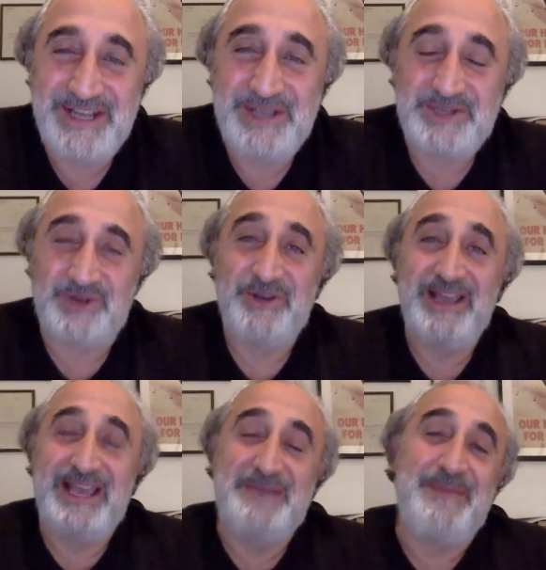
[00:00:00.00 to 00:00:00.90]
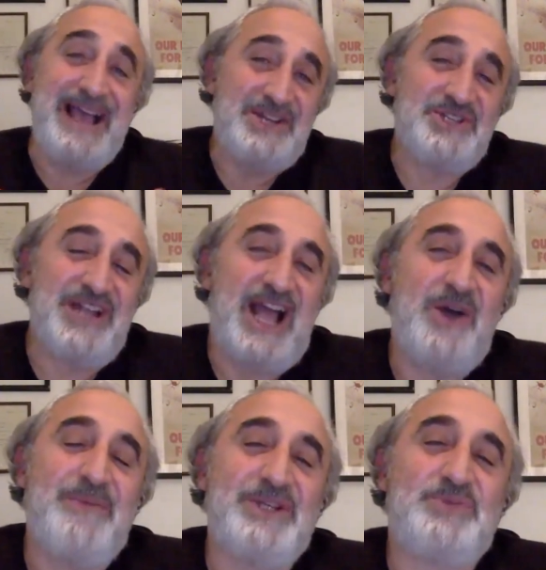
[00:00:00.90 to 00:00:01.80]
So imagine
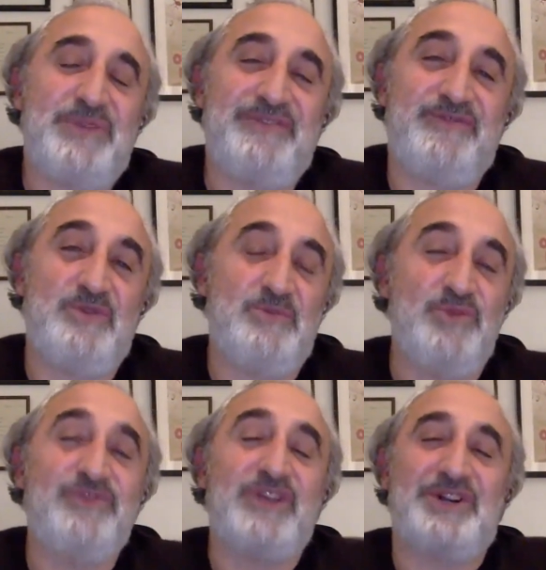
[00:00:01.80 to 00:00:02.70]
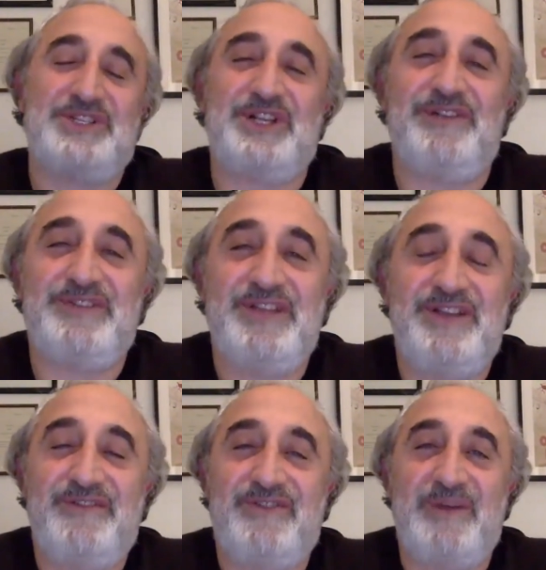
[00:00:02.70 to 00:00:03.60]
how much we've removed ourselves
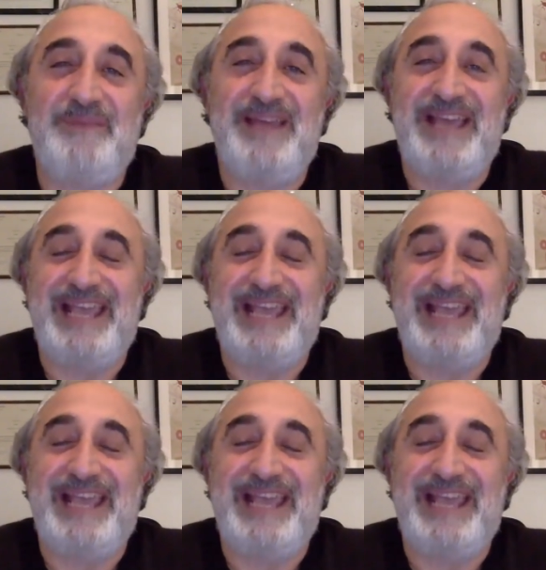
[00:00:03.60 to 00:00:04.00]
from